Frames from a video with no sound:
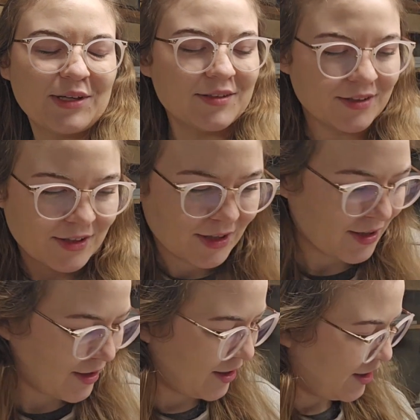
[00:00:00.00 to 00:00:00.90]
But
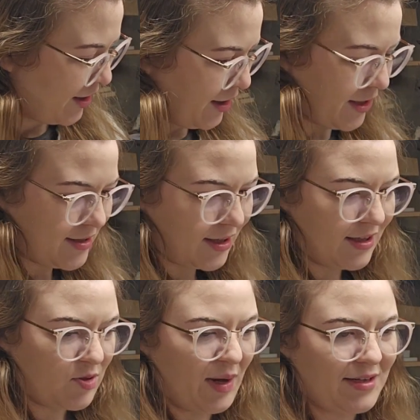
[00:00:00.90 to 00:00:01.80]
let's get
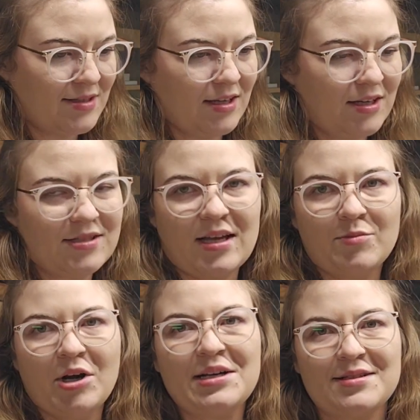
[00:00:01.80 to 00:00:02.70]
these painted,
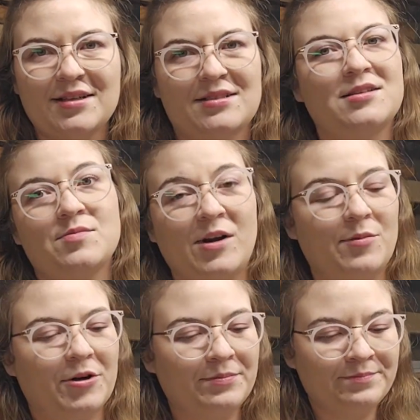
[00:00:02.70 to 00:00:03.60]
same process as the
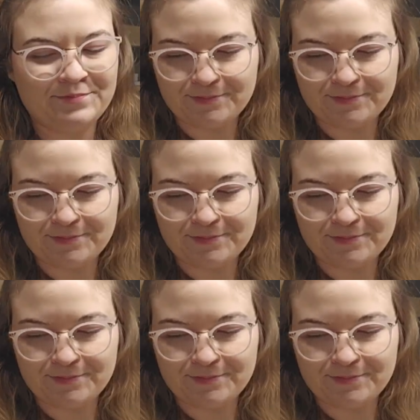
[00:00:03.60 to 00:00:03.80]
primer.